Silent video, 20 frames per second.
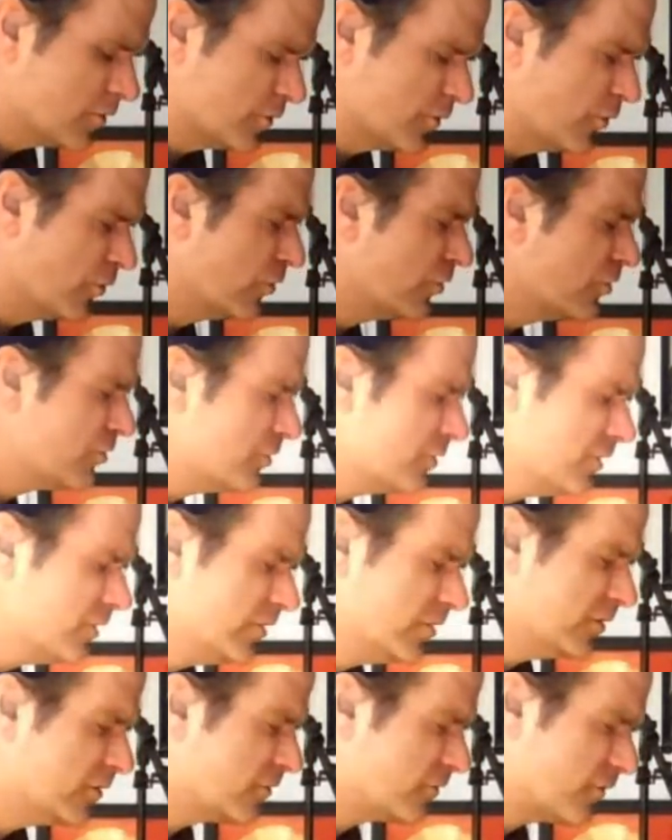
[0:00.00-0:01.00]
For
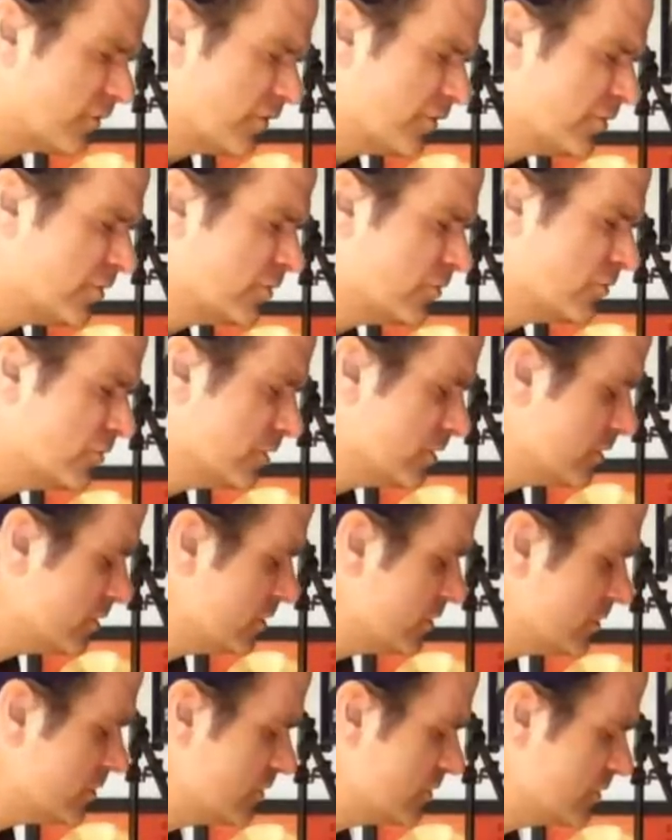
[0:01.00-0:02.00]
if there
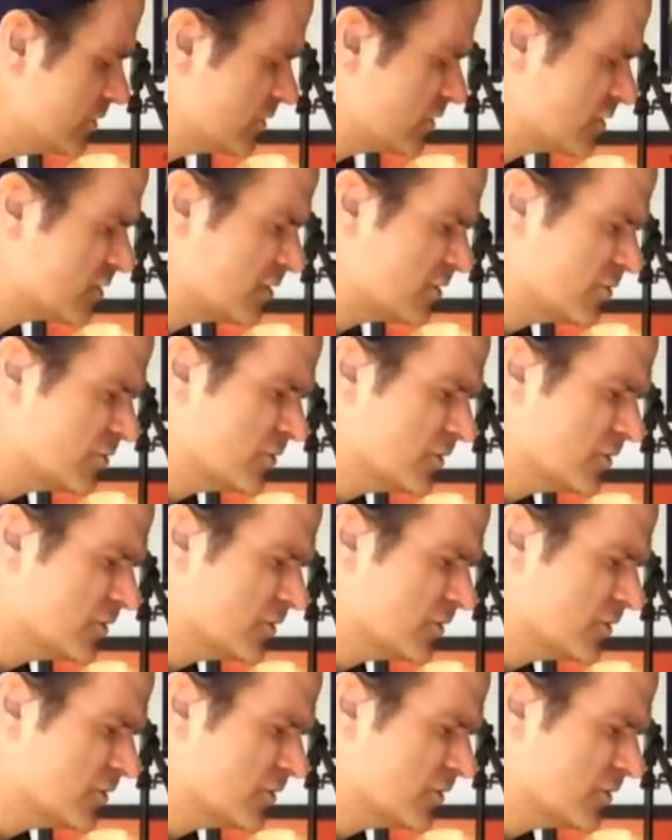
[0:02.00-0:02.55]
is no